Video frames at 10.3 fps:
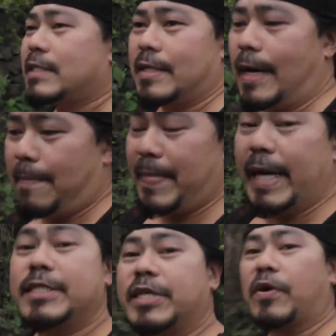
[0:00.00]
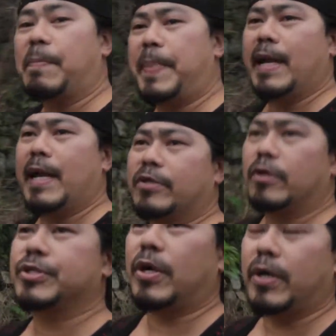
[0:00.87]
um, insect repellent
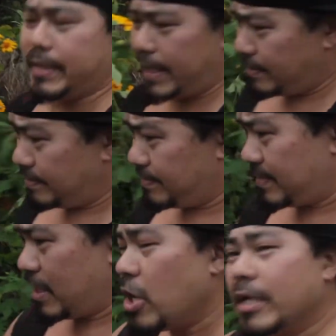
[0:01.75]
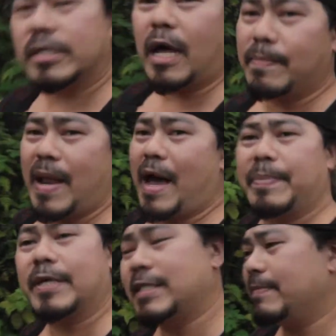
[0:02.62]
also, then sunblock
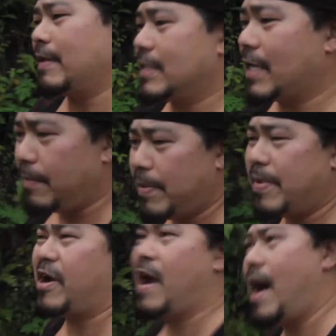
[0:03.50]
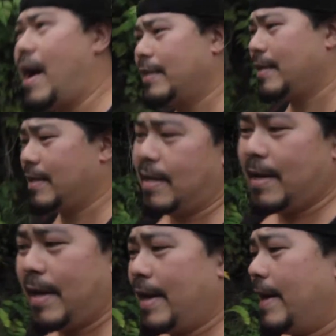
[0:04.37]
because sometimes it can be very hot,
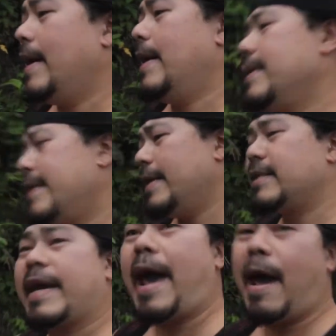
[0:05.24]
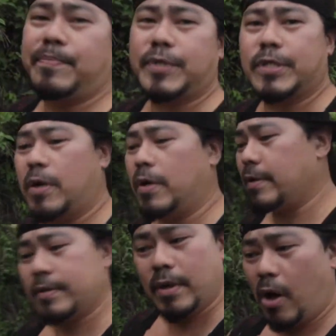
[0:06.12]
and then cap, so
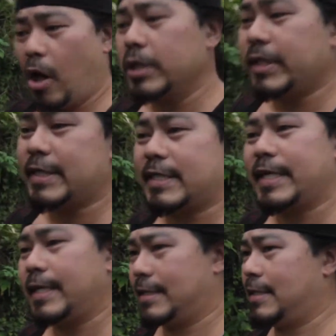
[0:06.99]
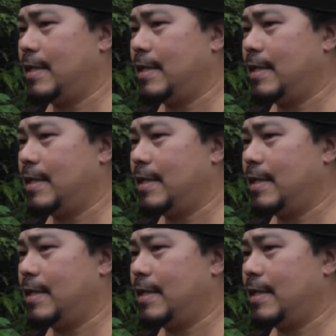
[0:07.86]
all those things.